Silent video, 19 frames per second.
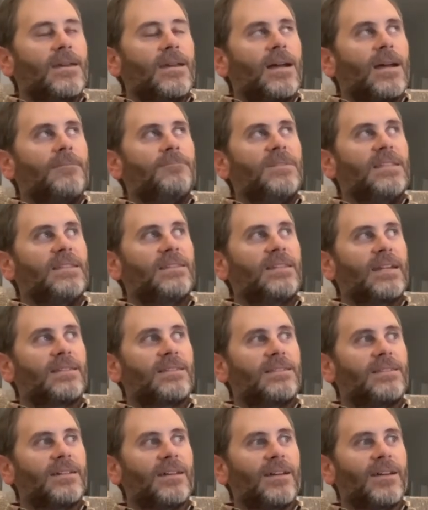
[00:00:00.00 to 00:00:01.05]
I mean
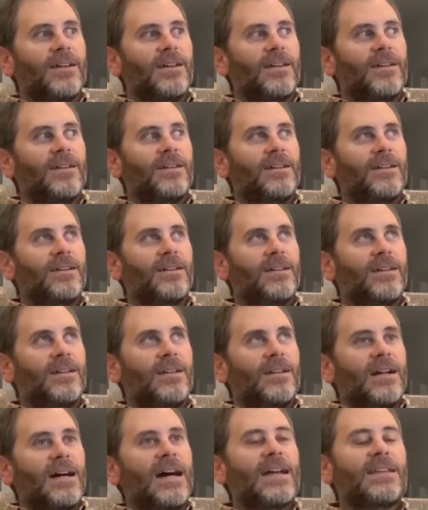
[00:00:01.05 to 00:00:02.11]
that
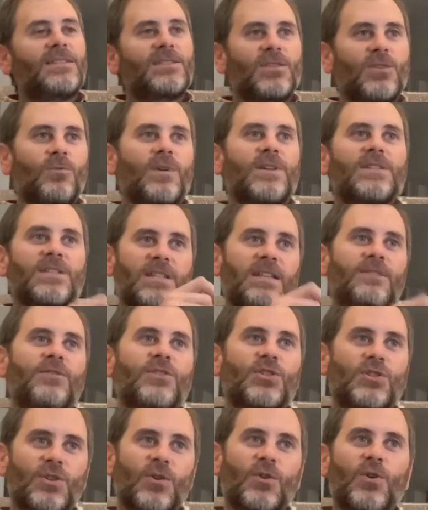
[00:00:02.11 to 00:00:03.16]
I still wasn't even
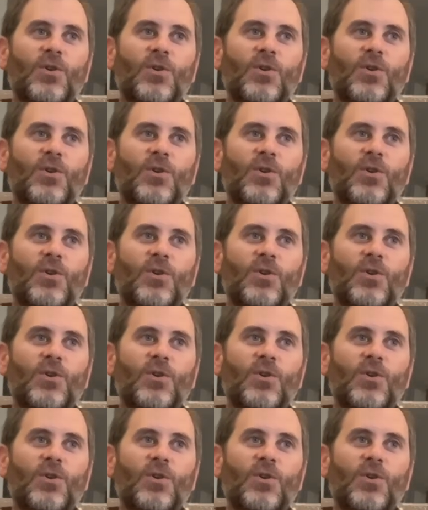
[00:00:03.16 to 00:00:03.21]
sure